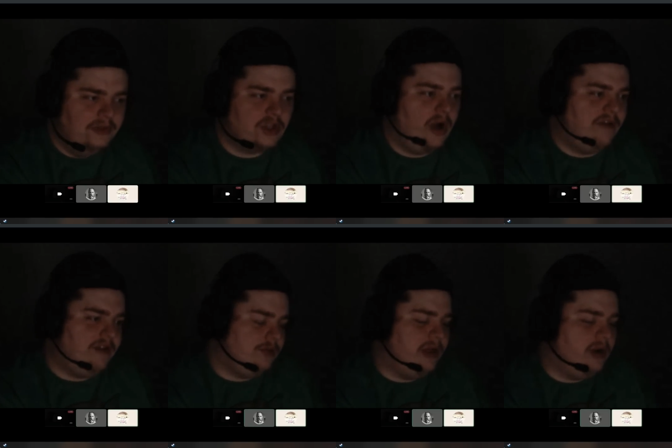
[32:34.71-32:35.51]
Okay. So,
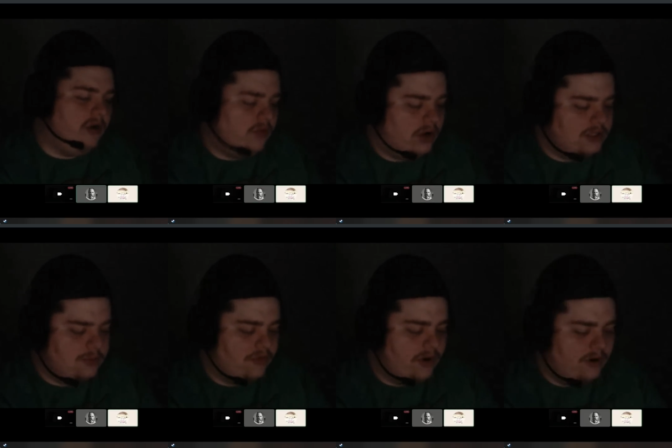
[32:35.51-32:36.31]
have you ever played
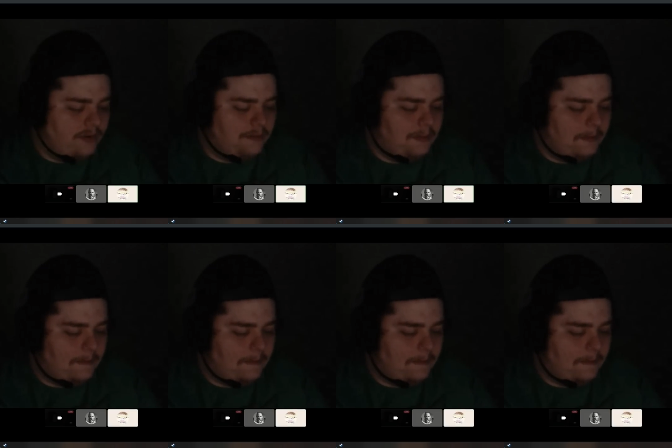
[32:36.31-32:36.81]
Overwatch before?